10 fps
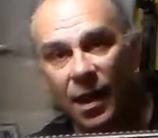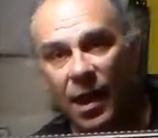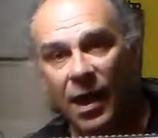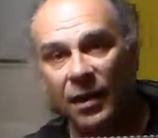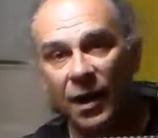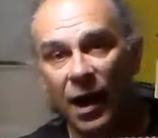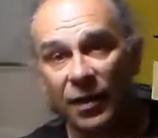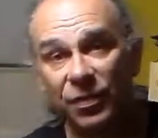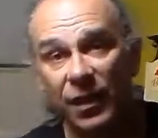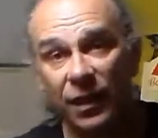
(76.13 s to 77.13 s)
And
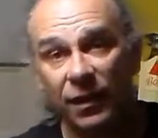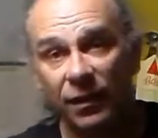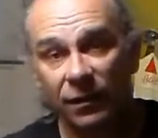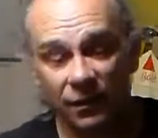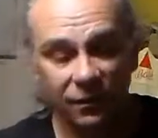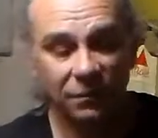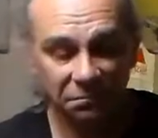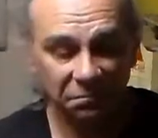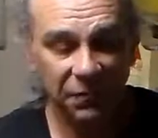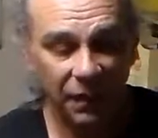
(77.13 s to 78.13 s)
I think
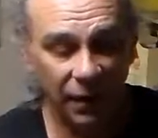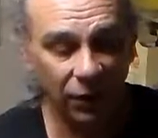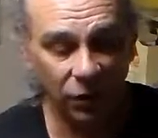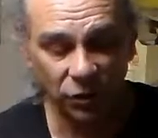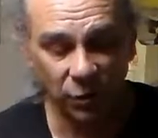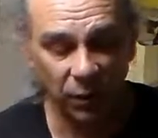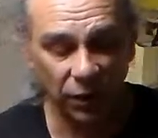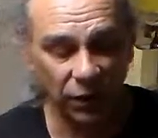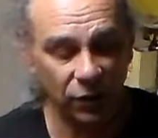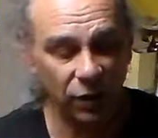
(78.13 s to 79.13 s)
it looks
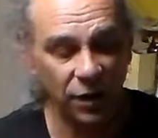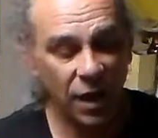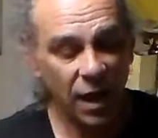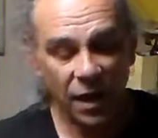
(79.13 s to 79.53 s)
really good.